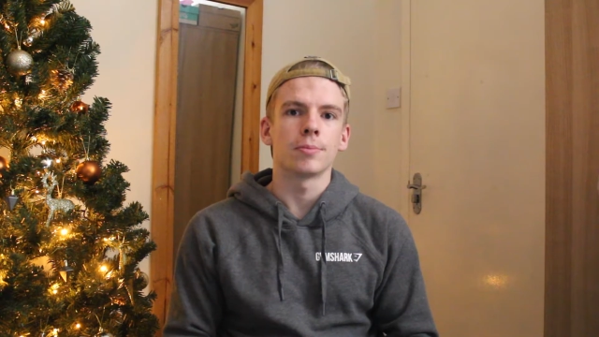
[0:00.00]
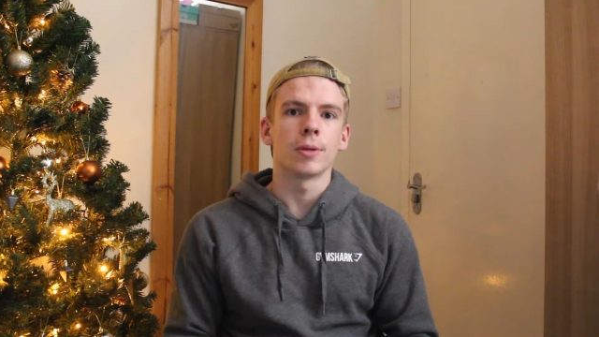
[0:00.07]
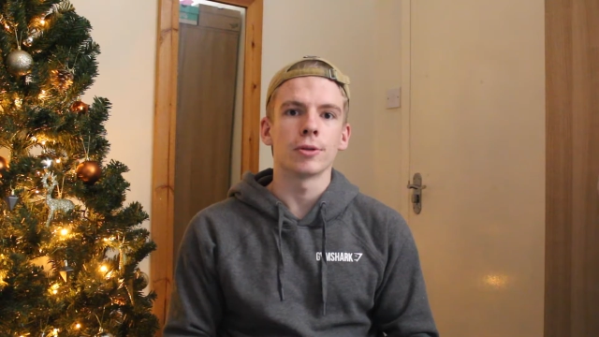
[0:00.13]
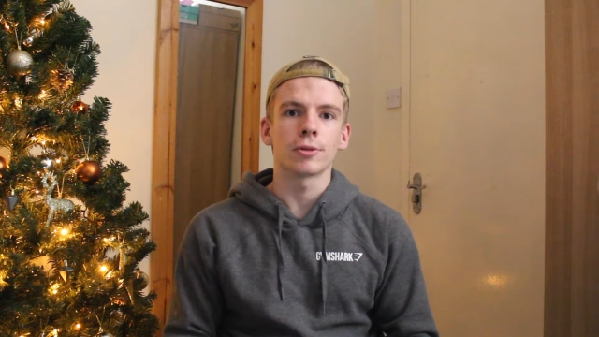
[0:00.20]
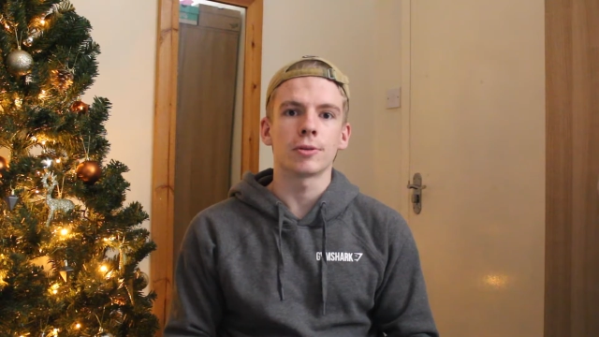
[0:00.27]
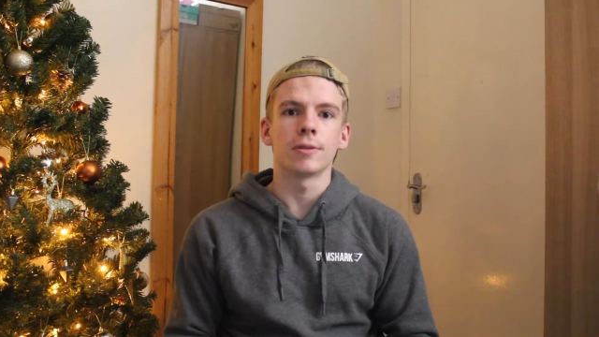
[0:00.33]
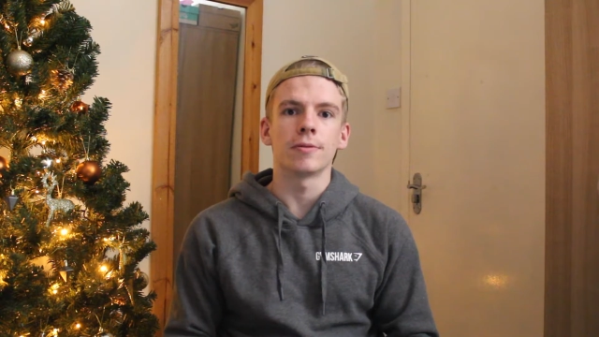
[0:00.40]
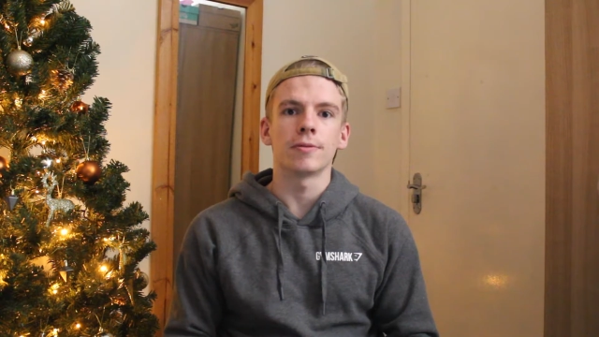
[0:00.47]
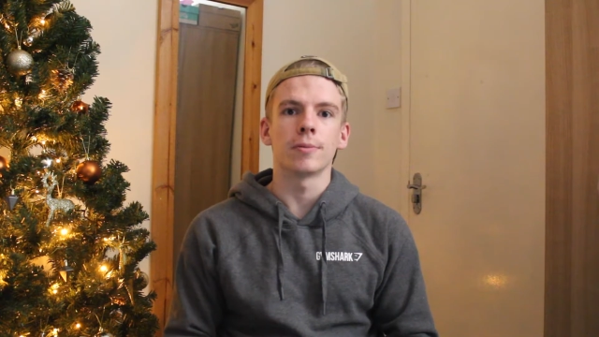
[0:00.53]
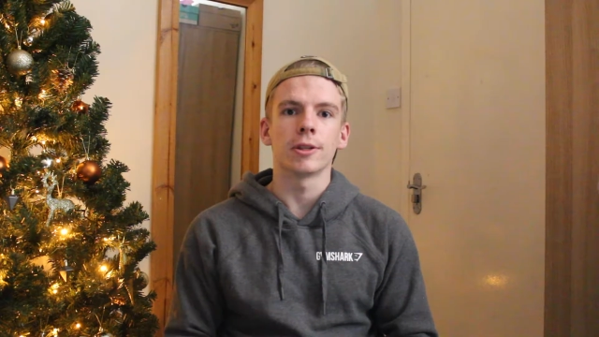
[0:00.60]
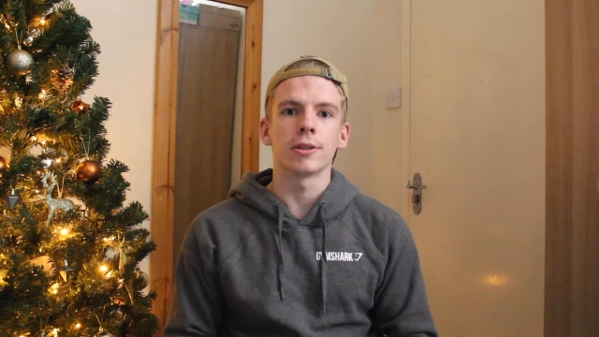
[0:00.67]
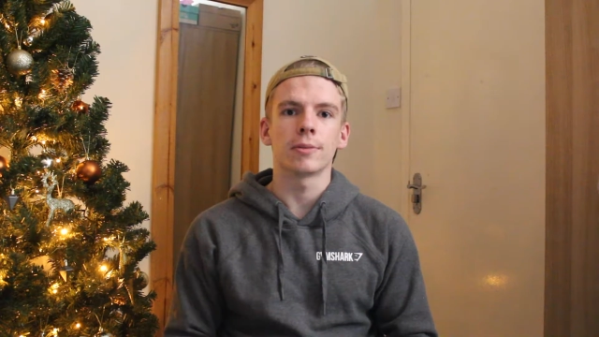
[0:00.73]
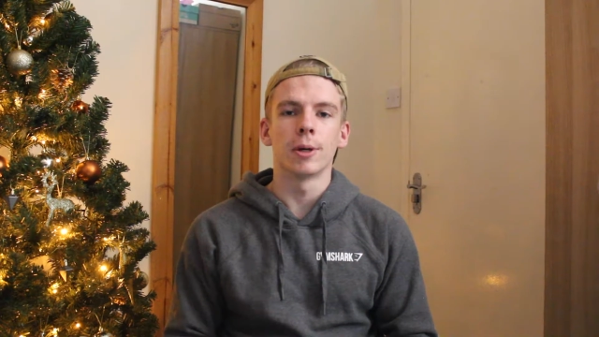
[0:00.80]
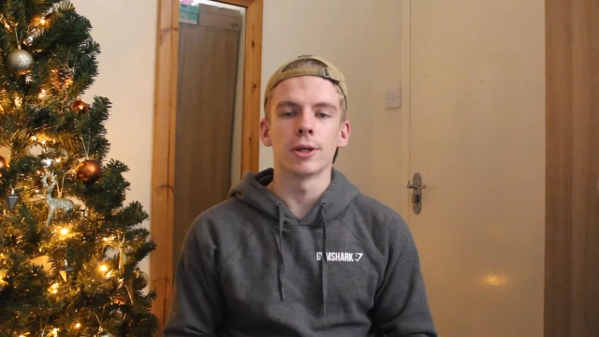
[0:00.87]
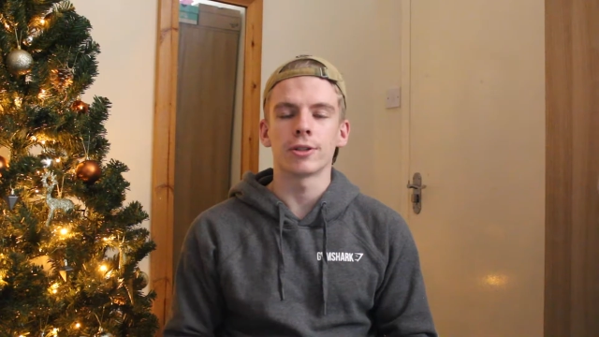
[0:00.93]
Most of
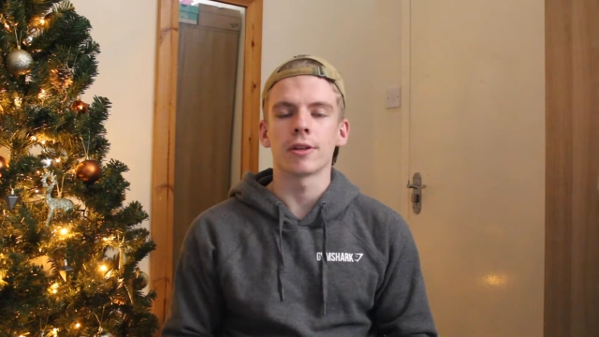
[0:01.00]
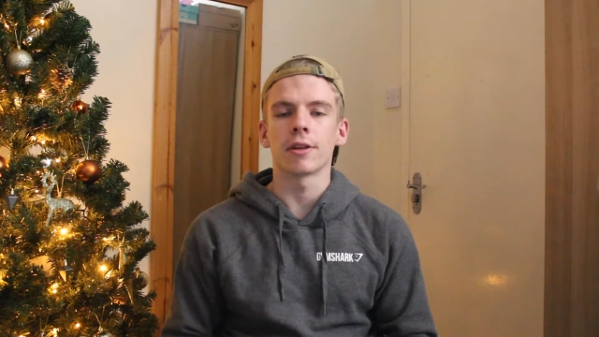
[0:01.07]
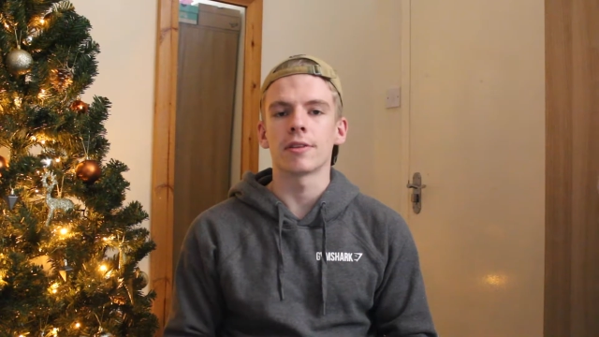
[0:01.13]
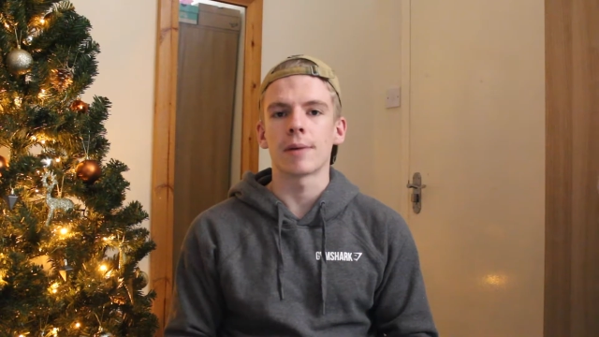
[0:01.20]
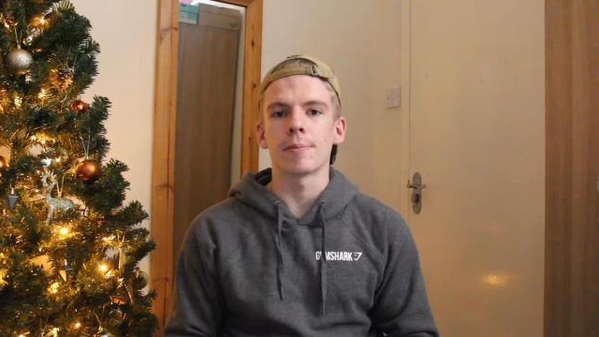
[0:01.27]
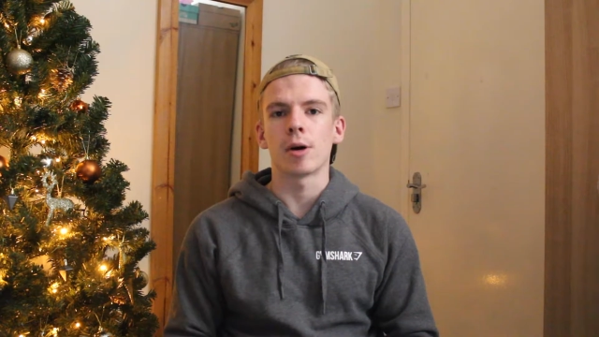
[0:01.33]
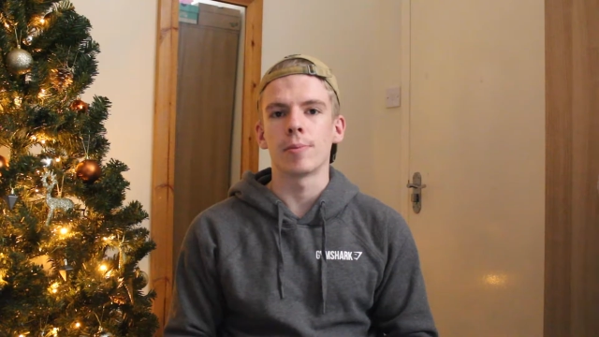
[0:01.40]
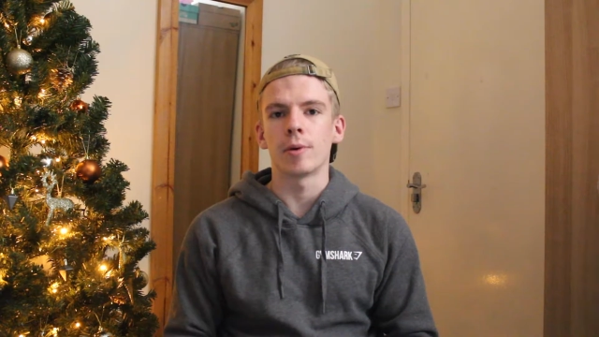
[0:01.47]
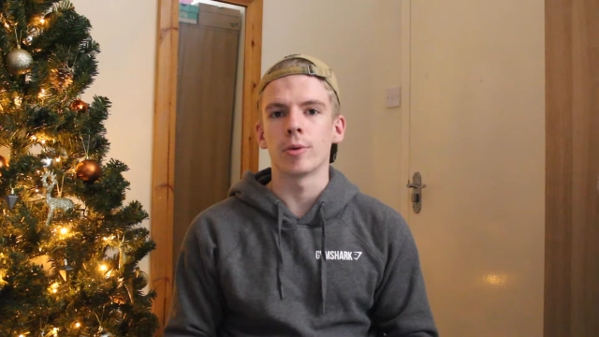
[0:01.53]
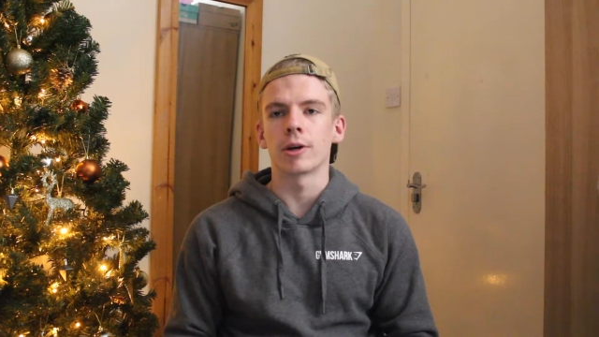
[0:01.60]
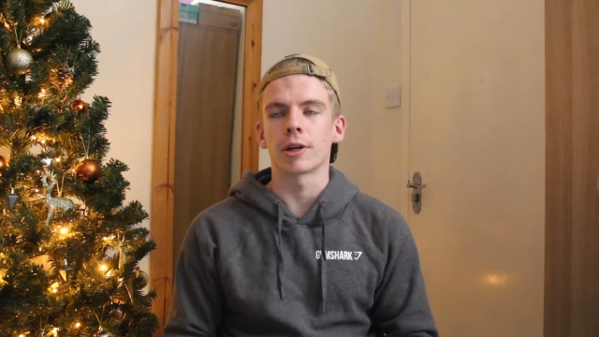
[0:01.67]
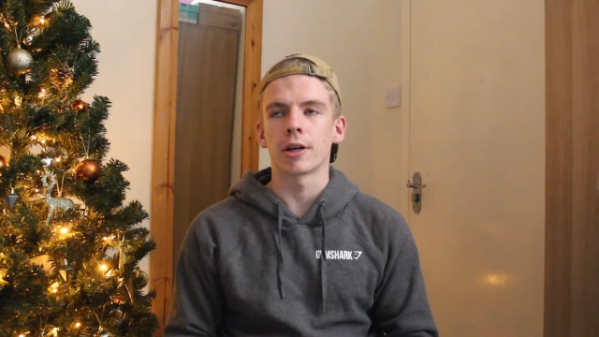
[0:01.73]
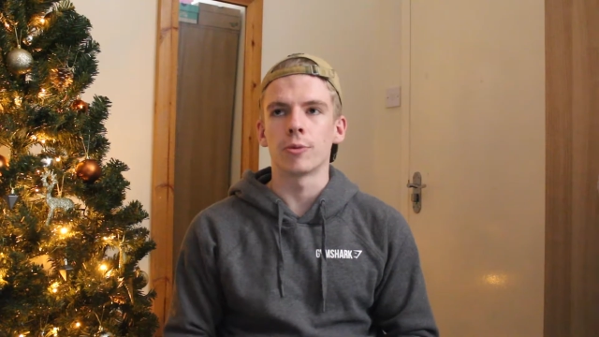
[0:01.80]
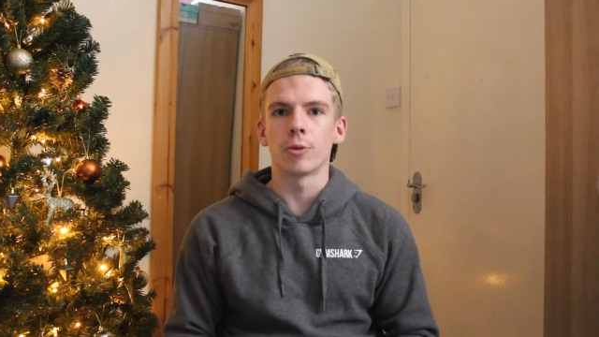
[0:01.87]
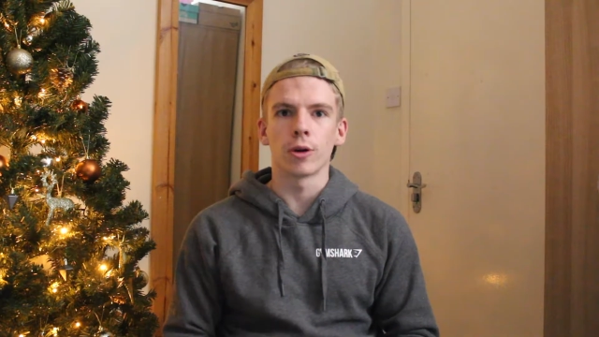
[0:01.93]
the time I'll be working